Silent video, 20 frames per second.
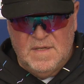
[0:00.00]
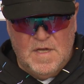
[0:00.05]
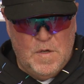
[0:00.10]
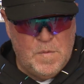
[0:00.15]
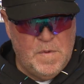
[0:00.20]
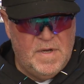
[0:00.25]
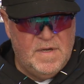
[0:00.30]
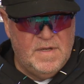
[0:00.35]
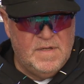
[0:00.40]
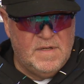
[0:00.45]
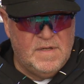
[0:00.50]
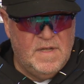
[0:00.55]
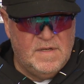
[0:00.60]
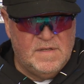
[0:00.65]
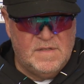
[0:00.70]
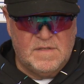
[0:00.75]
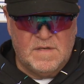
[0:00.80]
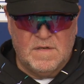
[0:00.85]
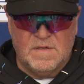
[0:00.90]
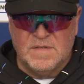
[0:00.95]
I mean, it,
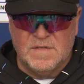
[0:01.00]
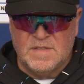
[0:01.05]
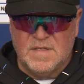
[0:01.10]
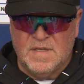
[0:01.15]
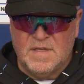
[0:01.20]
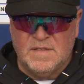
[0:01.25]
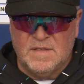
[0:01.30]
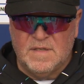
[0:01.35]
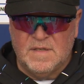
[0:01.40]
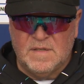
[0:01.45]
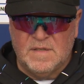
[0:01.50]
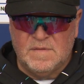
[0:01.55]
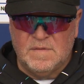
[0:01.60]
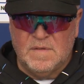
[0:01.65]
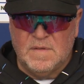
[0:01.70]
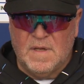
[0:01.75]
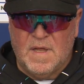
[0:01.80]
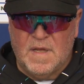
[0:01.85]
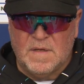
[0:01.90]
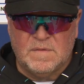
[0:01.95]
it turns into
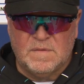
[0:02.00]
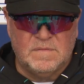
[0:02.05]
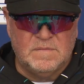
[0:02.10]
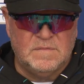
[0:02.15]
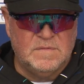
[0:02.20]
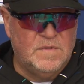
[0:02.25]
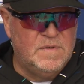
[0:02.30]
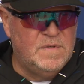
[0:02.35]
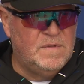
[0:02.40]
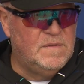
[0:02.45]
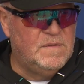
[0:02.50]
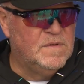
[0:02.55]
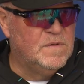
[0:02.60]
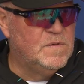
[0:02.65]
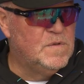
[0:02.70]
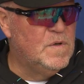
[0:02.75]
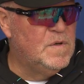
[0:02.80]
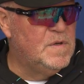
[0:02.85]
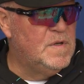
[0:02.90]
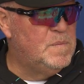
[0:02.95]
like when you're
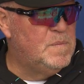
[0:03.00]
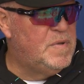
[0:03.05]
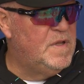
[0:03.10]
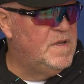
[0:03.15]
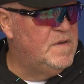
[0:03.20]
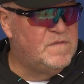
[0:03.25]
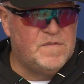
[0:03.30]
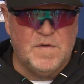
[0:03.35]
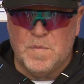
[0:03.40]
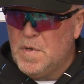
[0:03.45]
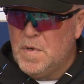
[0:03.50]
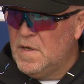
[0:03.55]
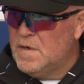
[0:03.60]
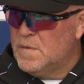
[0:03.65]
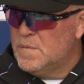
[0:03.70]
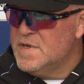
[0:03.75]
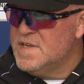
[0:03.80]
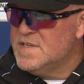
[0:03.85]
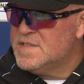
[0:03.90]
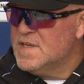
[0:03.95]
growing up playing football at
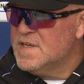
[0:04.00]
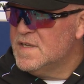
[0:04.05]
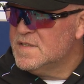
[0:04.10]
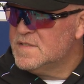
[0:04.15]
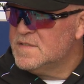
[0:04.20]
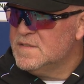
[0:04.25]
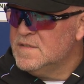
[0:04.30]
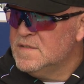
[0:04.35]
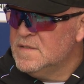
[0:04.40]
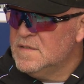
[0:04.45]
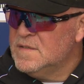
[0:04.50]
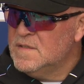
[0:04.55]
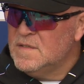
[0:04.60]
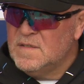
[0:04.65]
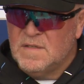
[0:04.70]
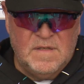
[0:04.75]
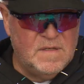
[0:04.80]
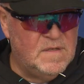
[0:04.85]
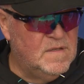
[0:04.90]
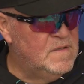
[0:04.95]
recess.
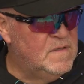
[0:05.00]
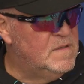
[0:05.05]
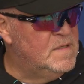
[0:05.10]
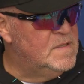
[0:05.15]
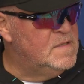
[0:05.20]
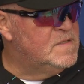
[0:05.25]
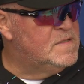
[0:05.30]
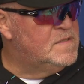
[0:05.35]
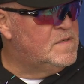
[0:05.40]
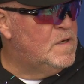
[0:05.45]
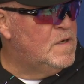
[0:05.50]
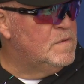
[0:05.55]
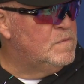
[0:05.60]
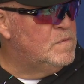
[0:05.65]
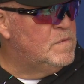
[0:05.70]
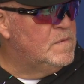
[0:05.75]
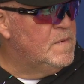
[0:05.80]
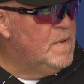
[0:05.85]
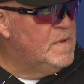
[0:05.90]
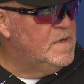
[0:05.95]
You know, they just start.
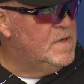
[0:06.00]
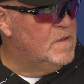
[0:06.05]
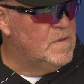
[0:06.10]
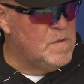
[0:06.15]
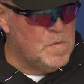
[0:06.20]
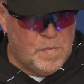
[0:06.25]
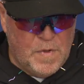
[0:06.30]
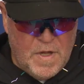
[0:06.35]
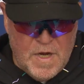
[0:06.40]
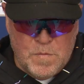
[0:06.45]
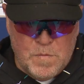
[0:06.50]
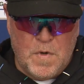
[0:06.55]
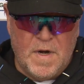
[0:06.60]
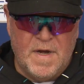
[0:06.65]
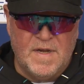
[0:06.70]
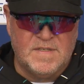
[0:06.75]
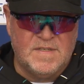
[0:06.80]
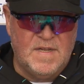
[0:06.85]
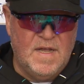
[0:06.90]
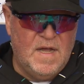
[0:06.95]
You know, the play
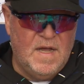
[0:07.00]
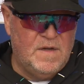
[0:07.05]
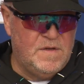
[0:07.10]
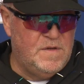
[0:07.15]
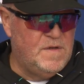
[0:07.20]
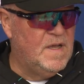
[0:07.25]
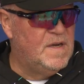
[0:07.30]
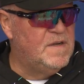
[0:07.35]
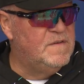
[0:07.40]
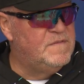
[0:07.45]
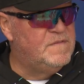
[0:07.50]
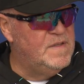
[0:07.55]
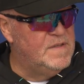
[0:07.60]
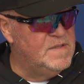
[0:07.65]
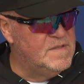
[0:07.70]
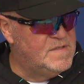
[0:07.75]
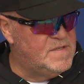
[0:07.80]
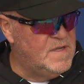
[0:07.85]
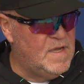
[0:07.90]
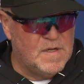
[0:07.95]
breaks down. You got to defend
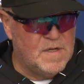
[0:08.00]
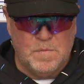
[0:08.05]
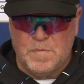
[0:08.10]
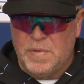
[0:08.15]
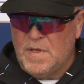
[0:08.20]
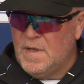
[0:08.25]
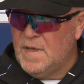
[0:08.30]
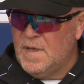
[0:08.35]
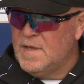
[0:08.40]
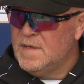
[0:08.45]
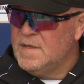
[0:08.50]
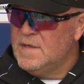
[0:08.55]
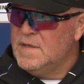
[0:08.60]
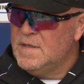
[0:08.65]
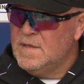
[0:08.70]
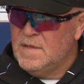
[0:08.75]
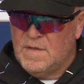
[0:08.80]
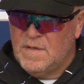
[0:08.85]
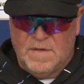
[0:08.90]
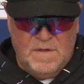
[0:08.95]
the second play,
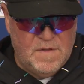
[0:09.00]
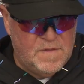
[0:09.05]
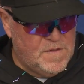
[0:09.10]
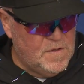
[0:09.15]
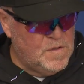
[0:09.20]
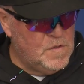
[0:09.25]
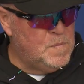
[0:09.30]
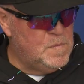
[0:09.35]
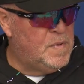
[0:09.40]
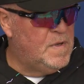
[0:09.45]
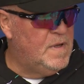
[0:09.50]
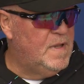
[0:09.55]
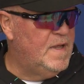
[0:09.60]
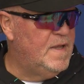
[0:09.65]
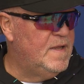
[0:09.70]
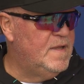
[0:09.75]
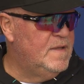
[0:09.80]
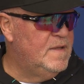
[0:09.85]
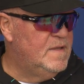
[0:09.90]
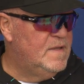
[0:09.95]
the third
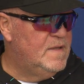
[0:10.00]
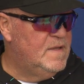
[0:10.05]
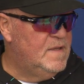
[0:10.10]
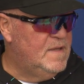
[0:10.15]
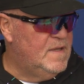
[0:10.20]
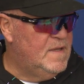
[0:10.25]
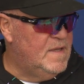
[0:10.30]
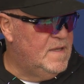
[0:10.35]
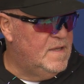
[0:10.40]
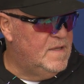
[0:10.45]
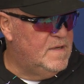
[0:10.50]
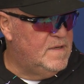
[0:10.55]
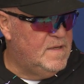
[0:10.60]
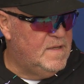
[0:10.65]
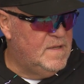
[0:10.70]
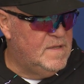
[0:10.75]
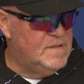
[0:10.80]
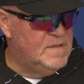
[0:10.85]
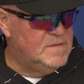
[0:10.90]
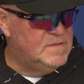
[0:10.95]
play, and
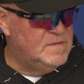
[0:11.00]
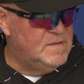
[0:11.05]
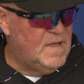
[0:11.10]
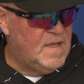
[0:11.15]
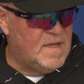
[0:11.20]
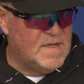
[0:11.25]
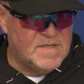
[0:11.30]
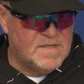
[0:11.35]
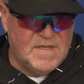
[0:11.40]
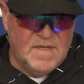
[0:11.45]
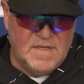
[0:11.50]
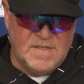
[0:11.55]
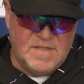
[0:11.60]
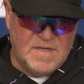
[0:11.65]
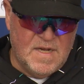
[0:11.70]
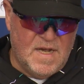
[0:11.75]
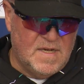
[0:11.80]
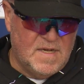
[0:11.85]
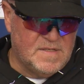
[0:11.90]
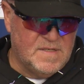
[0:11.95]
and like I said,
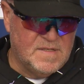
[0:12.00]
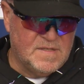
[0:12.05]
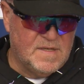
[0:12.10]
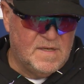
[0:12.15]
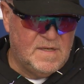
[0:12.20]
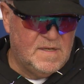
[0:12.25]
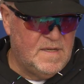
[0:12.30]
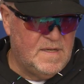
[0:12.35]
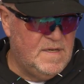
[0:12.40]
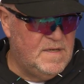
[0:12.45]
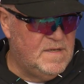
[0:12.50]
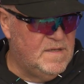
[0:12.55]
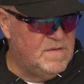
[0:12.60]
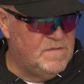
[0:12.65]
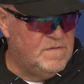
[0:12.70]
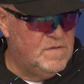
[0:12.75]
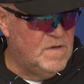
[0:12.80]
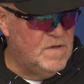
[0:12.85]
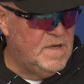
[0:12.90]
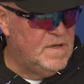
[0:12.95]
Josh is elite at
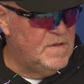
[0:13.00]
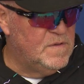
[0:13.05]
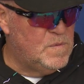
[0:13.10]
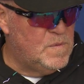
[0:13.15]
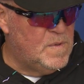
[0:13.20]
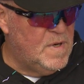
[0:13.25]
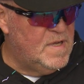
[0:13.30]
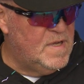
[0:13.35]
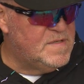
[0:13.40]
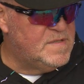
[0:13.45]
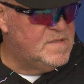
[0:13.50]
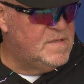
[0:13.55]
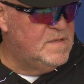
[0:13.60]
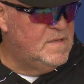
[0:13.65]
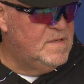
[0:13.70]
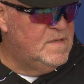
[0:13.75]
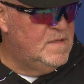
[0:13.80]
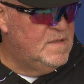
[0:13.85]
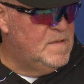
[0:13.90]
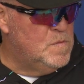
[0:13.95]
avoiding the rush,
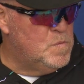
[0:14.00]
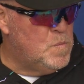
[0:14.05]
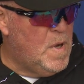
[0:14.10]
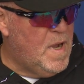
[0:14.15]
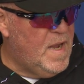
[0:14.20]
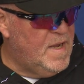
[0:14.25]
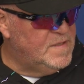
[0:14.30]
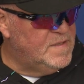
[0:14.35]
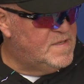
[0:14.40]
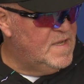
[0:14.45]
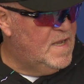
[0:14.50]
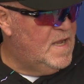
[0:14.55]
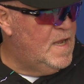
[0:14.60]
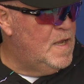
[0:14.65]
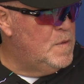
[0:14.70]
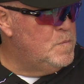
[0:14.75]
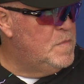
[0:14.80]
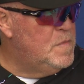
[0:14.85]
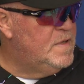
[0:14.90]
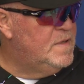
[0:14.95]
buying
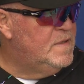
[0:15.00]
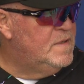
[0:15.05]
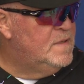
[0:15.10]
time,